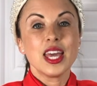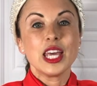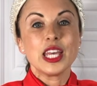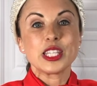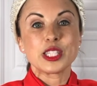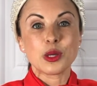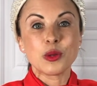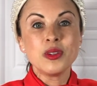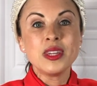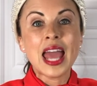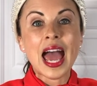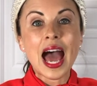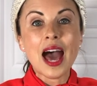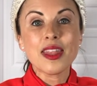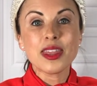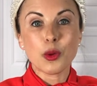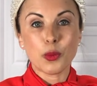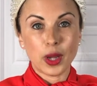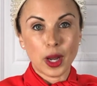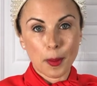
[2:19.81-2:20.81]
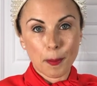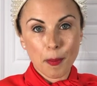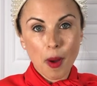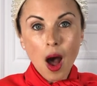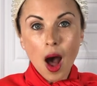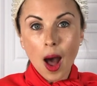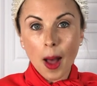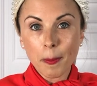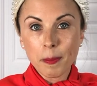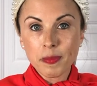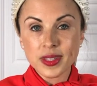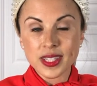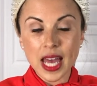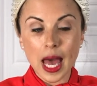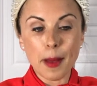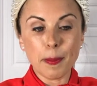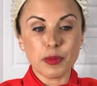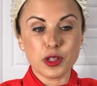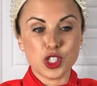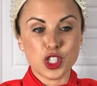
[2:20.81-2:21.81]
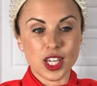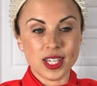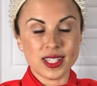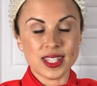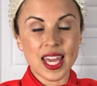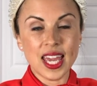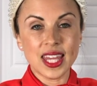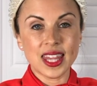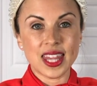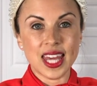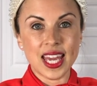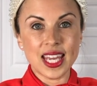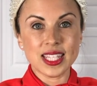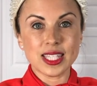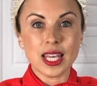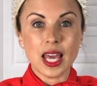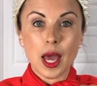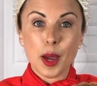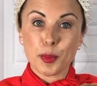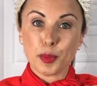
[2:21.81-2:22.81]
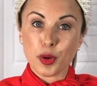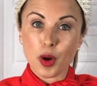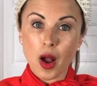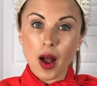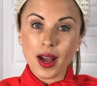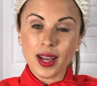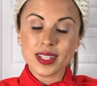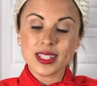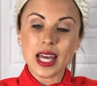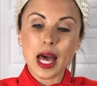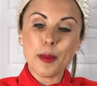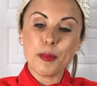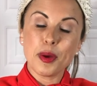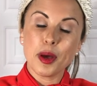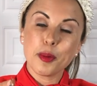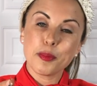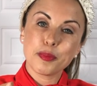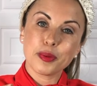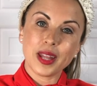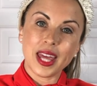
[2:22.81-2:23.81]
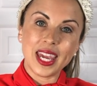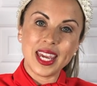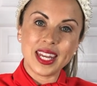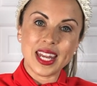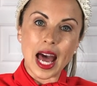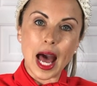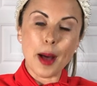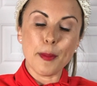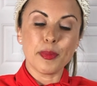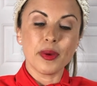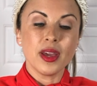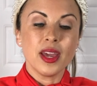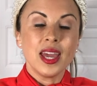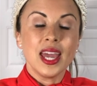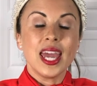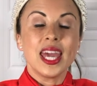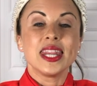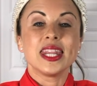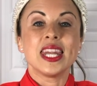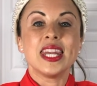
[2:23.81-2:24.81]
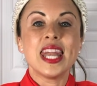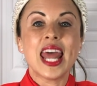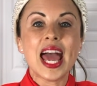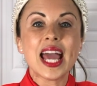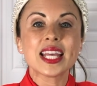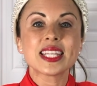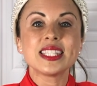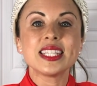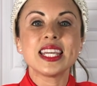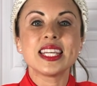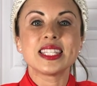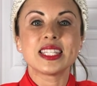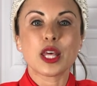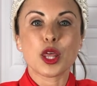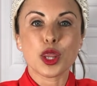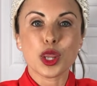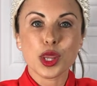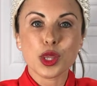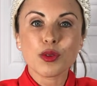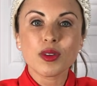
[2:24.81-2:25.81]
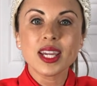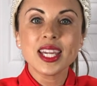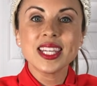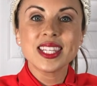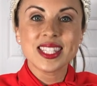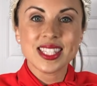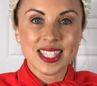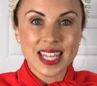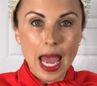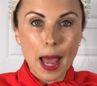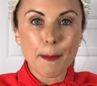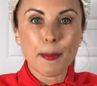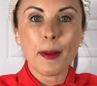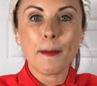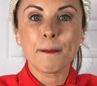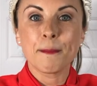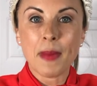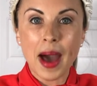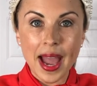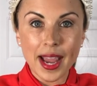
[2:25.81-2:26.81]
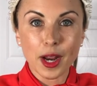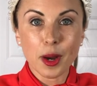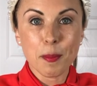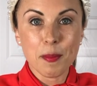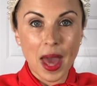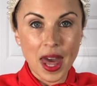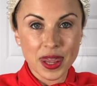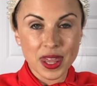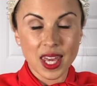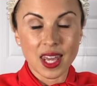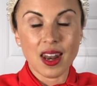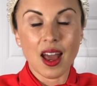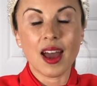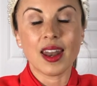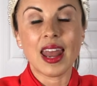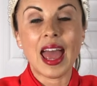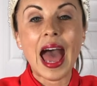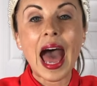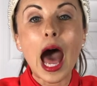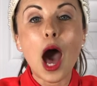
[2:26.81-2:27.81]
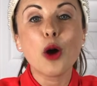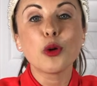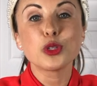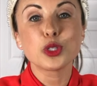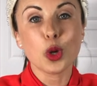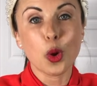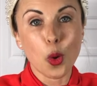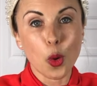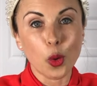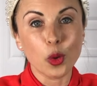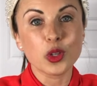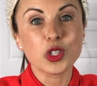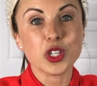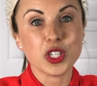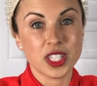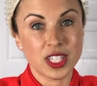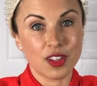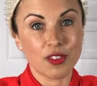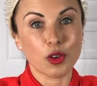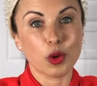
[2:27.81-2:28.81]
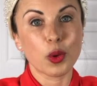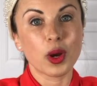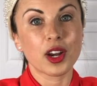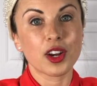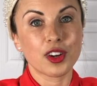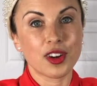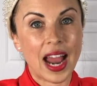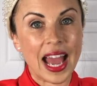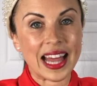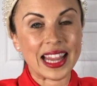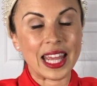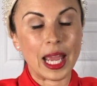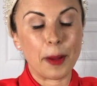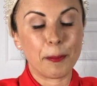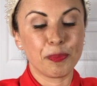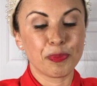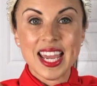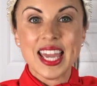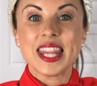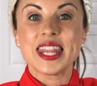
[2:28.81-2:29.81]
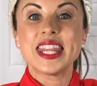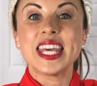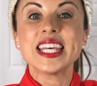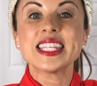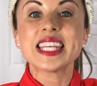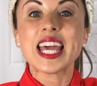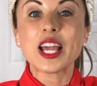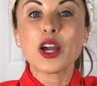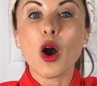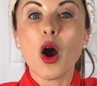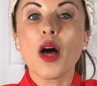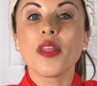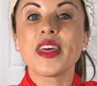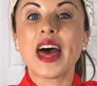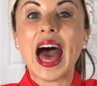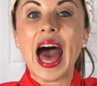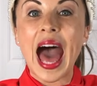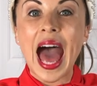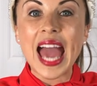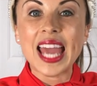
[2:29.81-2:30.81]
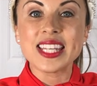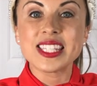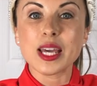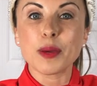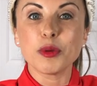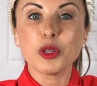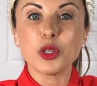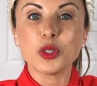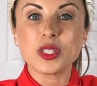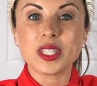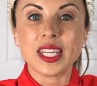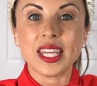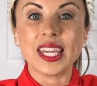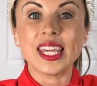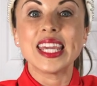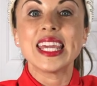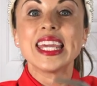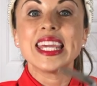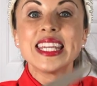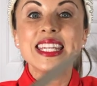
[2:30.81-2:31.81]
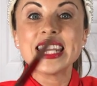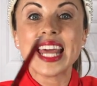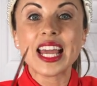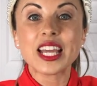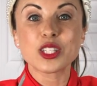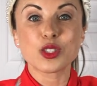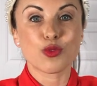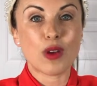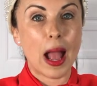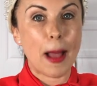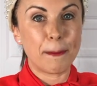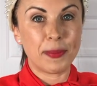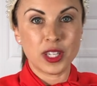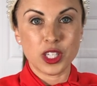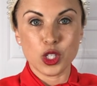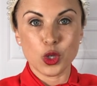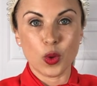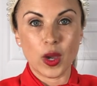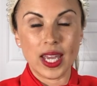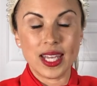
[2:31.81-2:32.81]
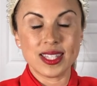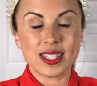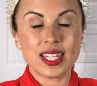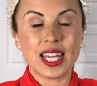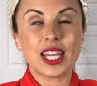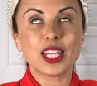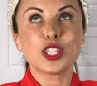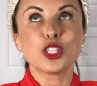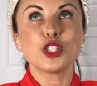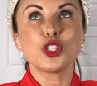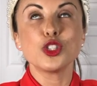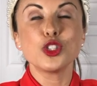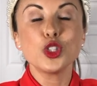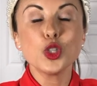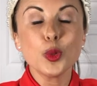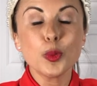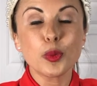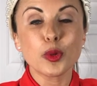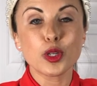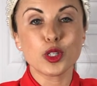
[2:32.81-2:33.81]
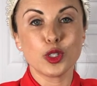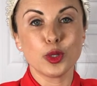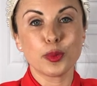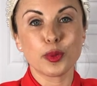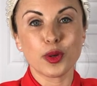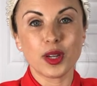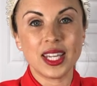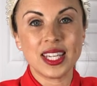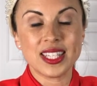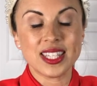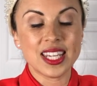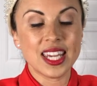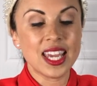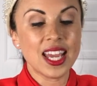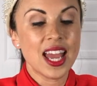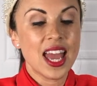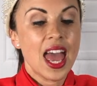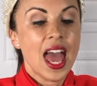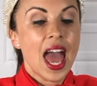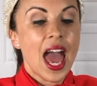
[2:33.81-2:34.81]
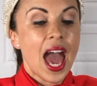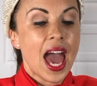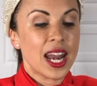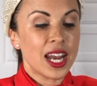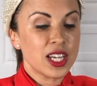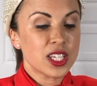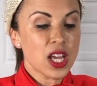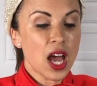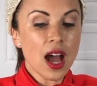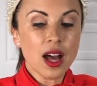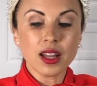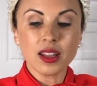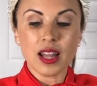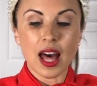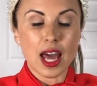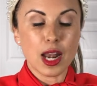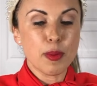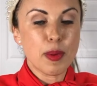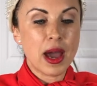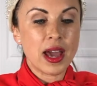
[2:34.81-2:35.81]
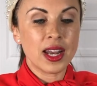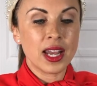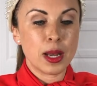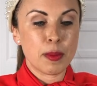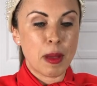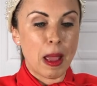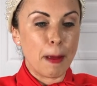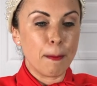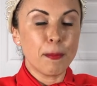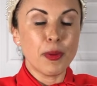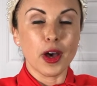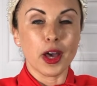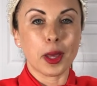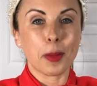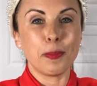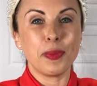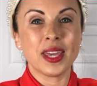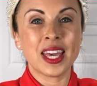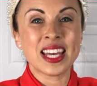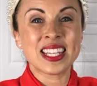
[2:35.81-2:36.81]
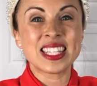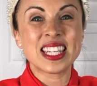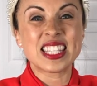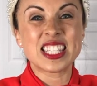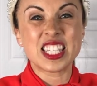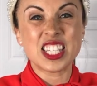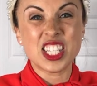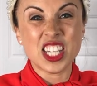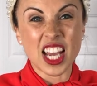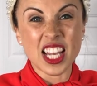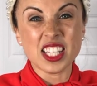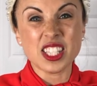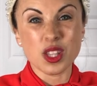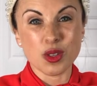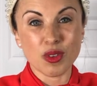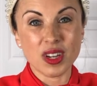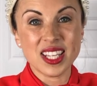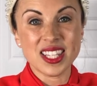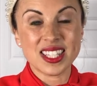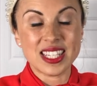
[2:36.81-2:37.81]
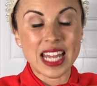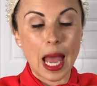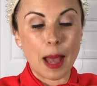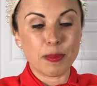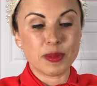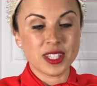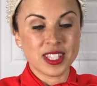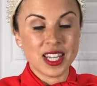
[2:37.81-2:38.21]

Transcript: So now that we are palms up, just like this, prongs up, blade up, the next is the three-step Meier Method on how to hold your silverware correctly. This I call the I W T, Index Wrap and Twist. It's super, super easy, and I talk a lot about it in my book because it's just three steps.